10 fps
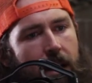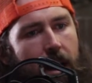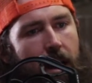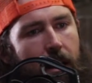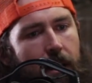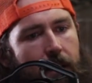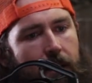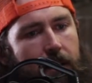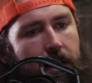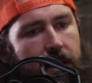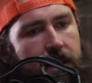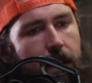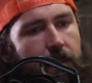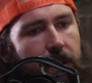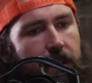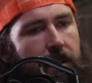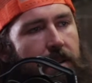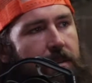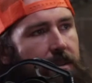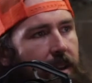I accepted
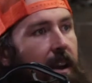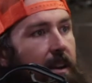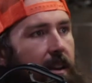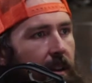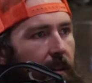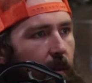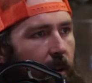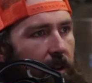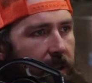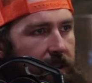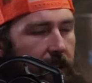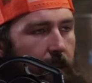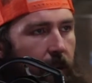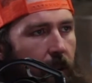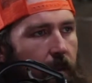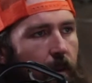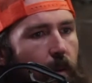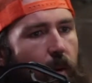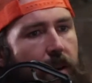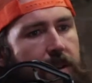the idea of Wilderness and coming over
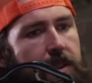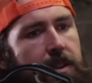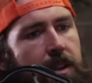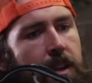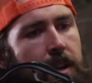was